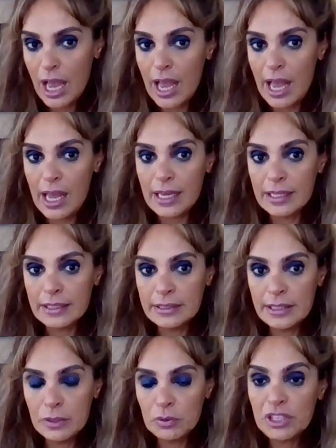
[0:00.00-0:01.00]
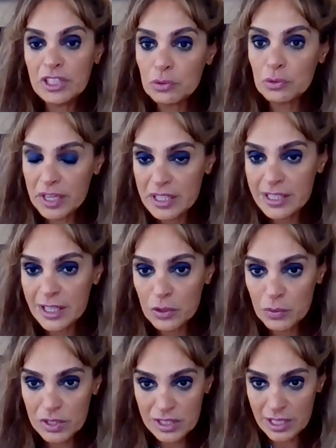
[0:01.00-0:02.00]
And we didn't do
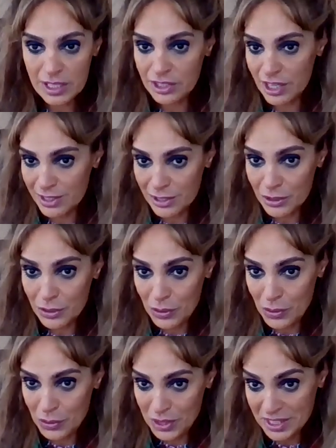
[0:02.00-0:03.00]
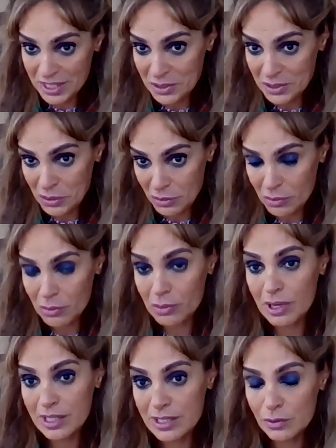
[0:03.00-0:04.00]
anything with the DRC Congo yet.
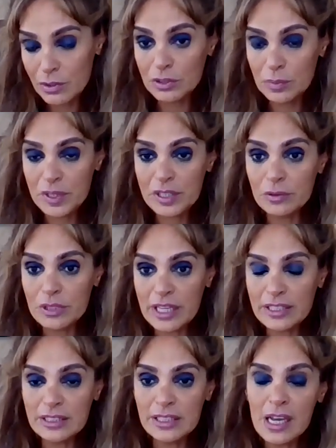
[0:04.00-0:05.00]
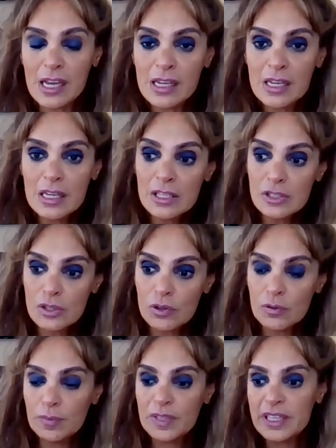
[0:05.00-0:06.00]
So it's going to be a good idea.
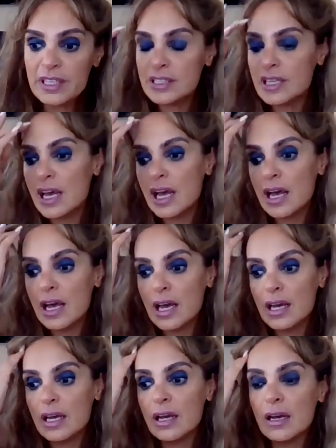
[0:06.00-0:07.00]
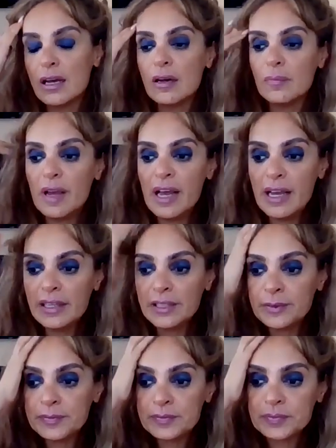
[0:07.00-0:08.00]
So please, yeah,
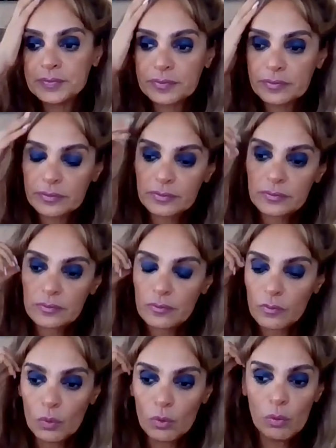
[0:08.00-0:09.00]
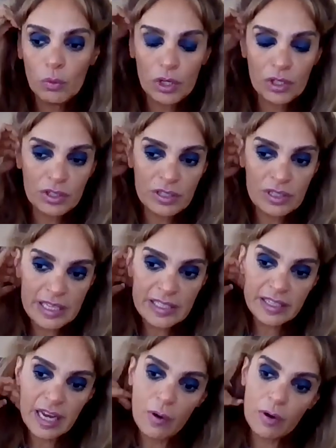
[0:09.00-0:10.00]
Mahak, we'll work on
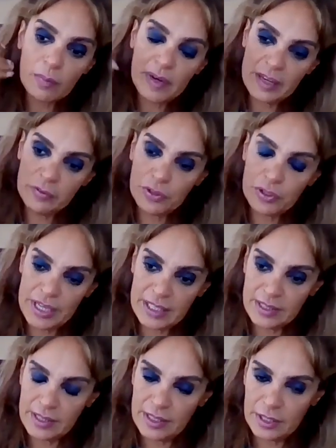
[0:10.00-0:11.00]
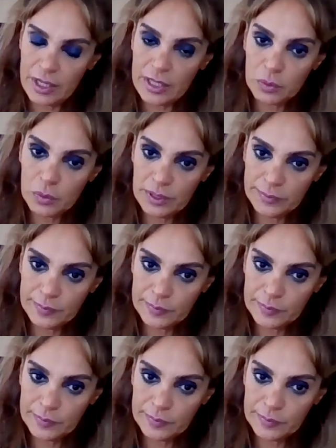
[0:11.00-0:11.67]
this in our plan for next year as well.